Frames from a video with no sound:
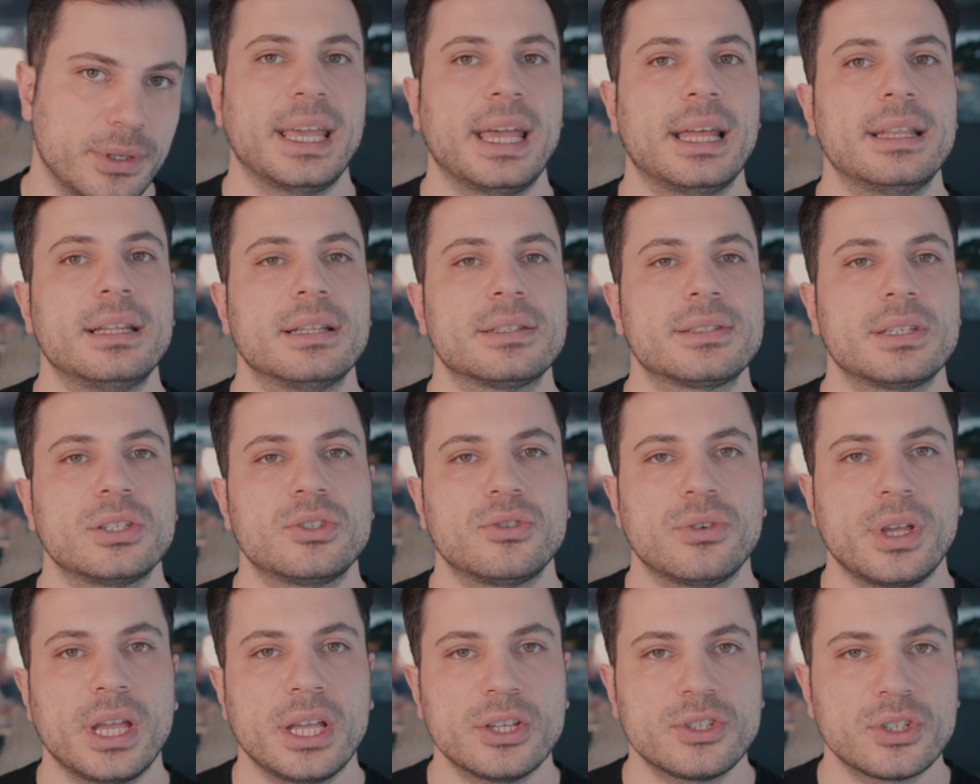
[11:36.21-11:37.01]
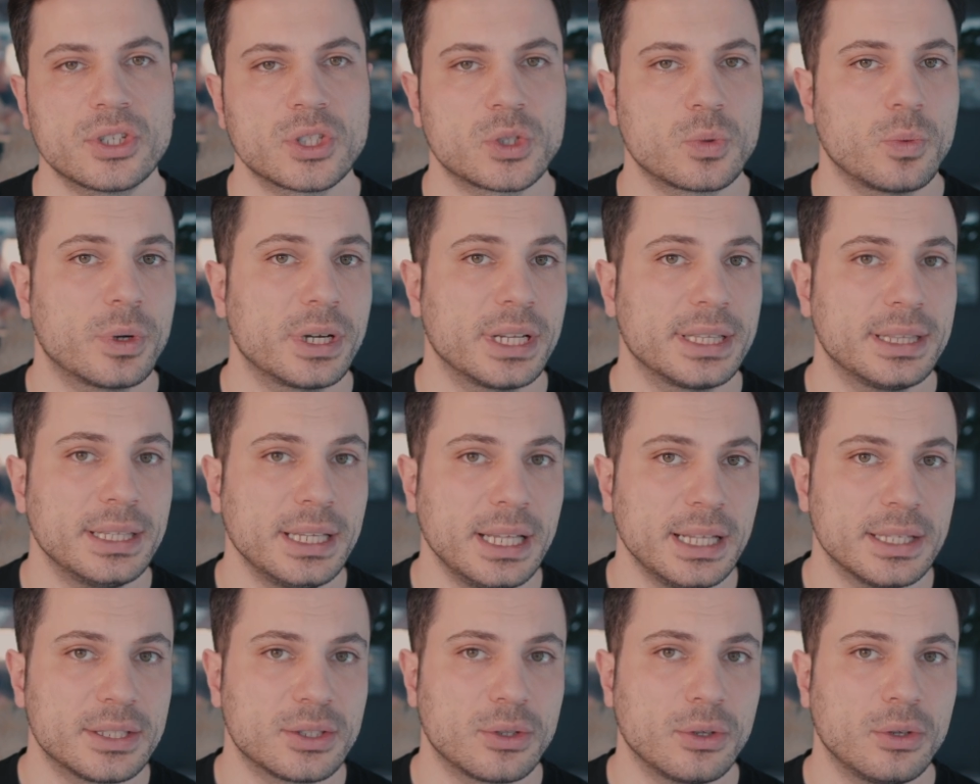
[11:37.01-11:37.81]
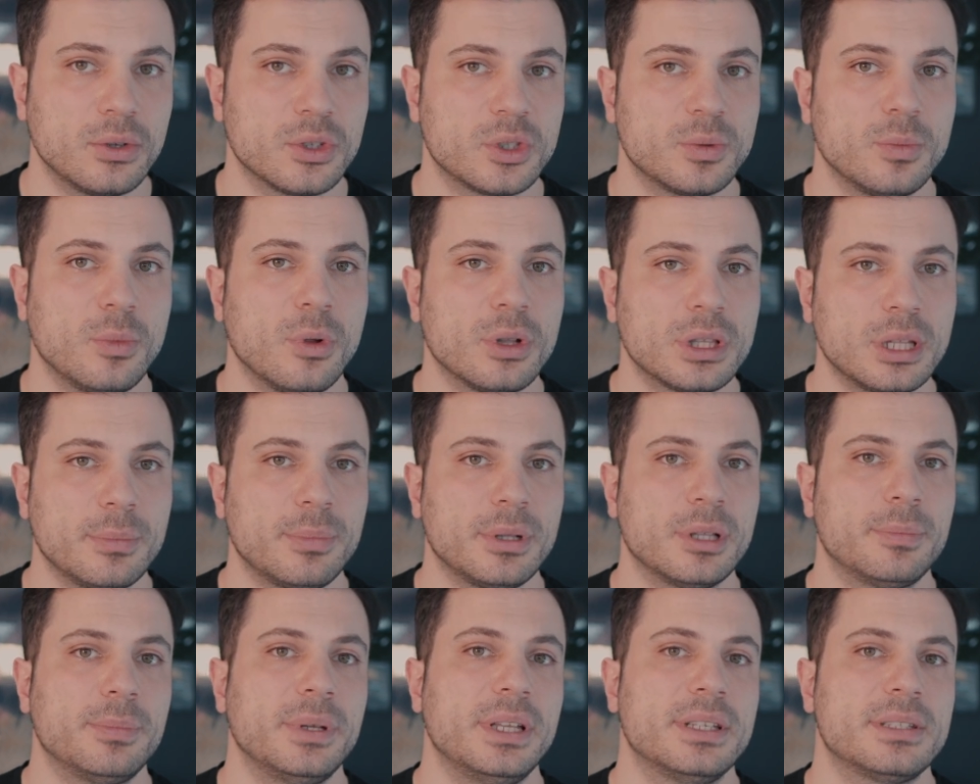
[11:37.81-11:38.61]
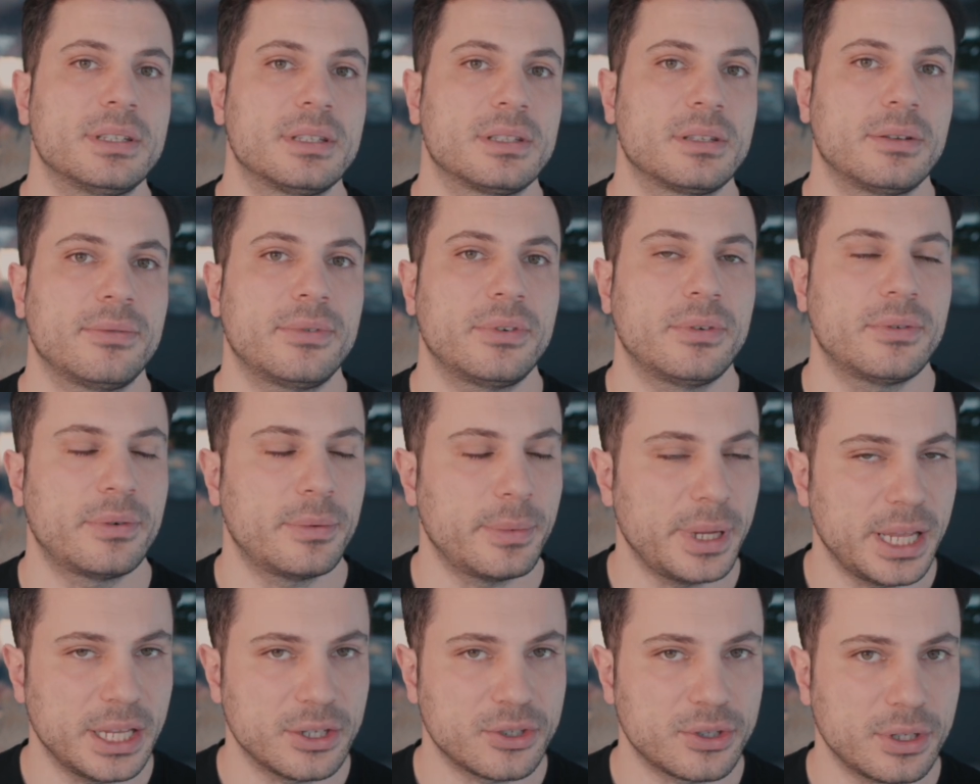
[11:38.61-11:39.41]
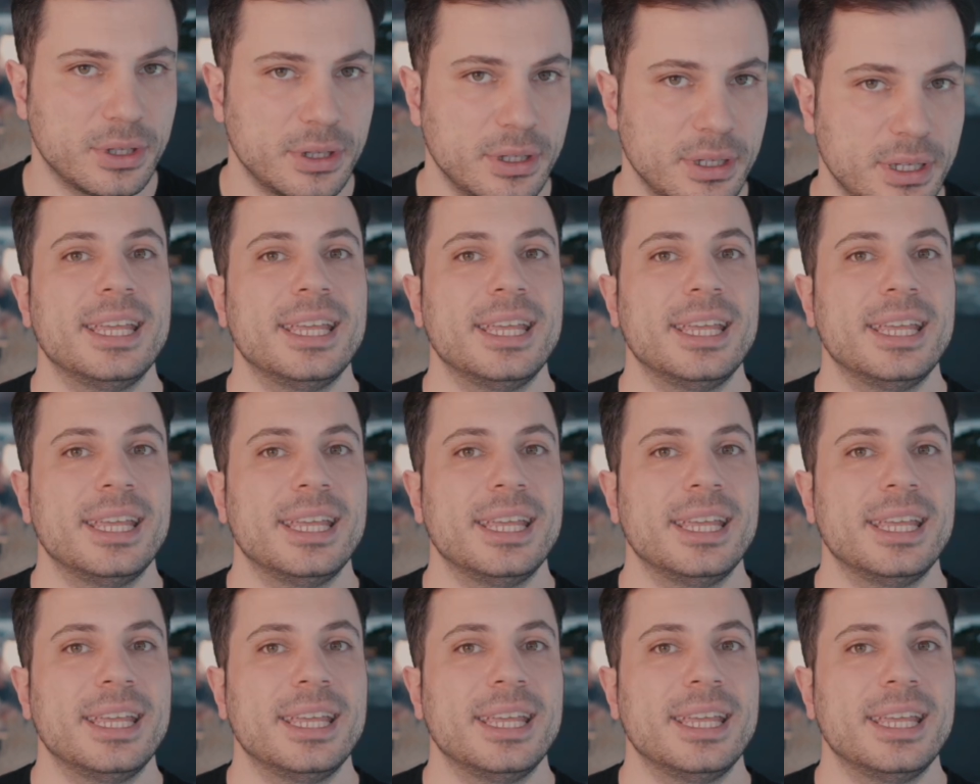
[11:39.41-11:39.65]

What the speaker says: And in situations where it needs to use multiple pieces of information,